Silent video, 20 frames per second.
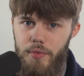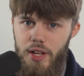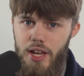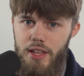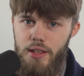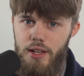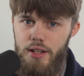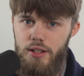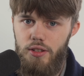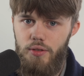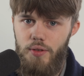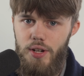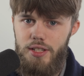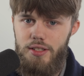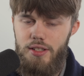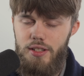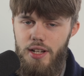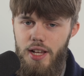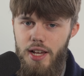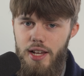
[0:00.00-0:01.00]
and then the
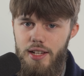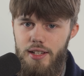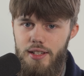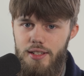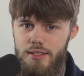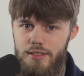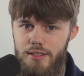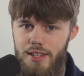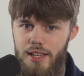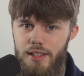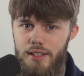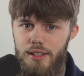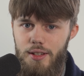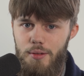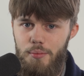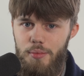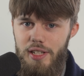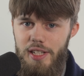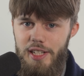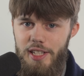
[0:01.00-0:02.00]
rest of the day take it
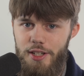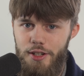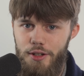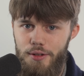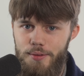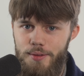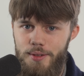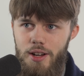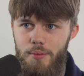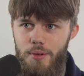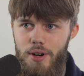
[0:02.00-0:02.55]
completely off.